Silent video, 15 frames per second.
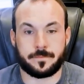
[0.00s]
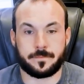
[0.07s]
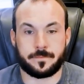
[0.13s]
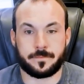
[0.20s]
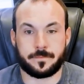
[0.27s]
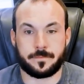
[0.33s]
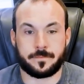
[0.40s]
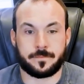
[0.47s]

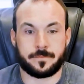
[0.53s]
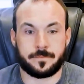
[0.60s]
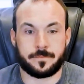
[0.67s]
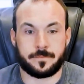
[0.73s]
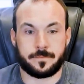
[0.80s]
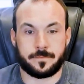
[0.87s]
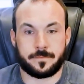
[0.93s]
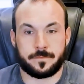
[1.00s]

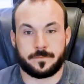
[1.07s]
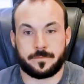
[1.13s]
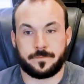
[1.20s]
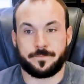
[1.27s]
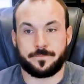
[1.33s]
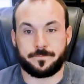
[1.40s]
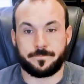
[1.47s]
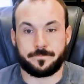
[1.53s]

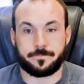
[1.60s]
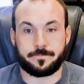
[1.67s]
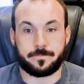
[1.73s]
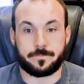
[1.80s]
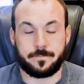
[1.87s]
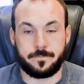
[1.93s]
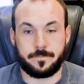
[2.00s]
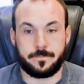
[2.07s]

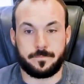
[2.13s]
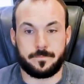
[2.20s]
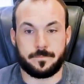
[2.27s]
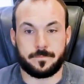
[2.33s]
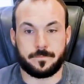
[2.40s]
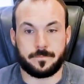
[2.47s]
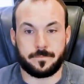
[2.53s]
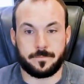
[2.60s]

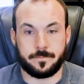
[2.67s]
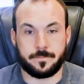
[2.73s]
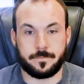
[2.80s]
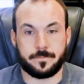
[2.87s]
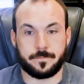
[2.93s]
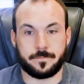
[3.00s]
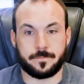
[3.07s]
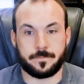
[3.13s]

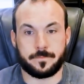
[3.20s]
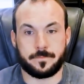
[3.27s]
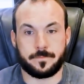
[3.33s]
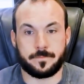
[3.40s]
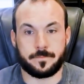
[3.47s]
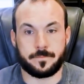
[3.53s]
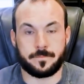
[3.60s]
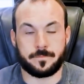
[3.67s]

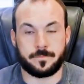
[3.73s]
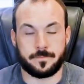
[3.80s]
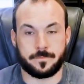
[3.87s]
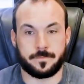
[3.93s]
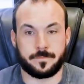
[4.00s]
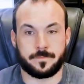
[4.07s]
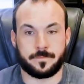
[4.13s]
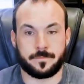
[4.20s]

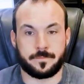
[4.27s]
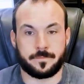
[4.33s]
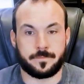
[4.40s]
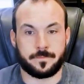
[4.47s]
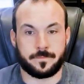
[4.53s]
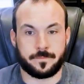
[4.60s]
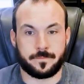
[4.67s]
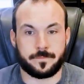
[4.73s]

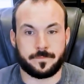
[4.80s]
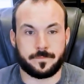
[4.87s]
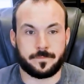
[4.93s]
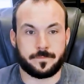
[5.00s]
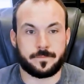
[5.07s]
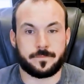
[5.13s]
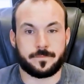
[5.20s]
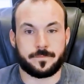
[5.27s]

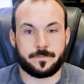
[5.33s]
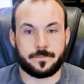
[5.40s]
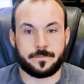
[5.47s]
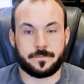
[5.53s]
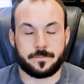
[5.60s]
[no speech]